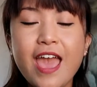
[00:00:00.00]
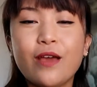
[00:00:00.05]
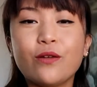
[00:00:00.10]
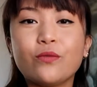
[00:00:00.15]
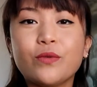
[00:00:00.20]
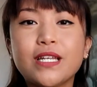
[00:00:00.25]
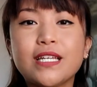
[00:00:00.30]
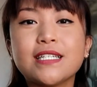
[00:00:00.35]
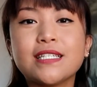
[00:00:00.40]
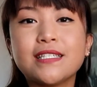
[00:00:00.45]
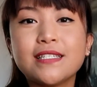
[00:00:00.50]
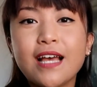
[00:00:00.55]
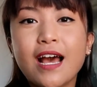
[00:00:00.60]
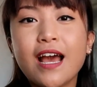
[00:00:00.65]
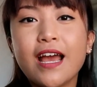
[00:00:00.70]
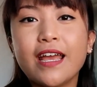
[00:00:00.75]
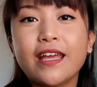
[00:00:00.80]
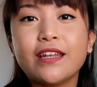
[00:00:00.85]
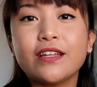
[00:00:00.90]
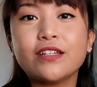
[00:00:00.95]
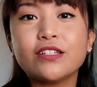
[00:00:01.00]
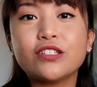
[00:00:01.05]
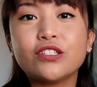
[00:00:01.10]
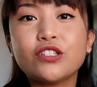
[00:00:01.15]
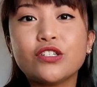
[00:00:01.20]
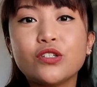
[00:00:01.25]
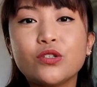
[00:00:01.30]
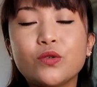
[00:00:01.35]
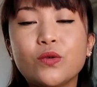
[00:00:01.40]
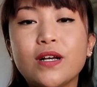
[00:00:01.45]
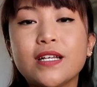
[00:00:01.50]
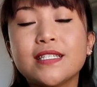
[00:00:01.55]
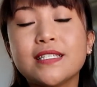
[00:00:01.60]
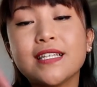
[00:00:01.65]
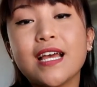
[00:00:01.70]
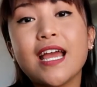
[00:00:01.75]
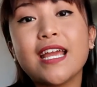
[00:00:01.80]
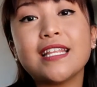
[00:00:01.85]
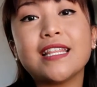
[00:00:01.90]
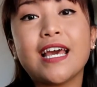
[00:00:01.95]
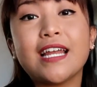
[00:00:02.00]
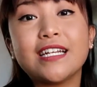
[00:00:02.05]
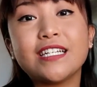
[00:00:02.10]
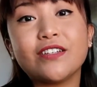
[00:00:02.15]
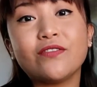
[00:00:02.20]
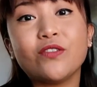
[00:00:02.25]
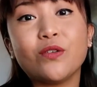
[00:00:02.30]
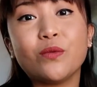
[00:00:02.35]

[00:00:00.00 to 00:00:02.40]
And we decide to assign that a